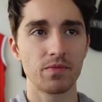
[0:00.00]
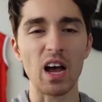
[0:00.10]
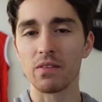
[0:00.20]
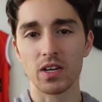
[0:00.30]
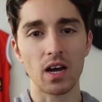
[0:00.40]

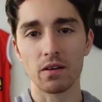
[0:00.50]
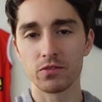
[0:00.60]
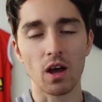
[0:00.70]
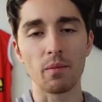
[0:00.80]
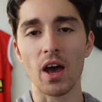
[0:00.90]
after
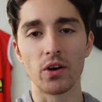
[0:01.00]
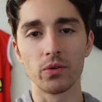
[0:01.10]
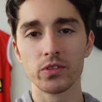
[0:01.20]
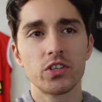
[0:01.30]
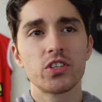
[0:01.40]
halftime at
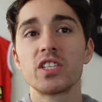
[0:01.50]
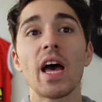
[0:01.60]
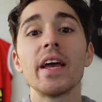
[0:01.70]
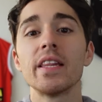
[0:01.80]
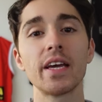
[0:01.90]
all to just
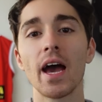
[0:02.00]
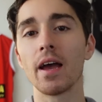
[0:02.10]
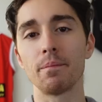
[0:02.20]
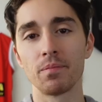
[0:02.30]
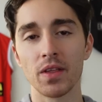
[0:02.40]
stay in the game.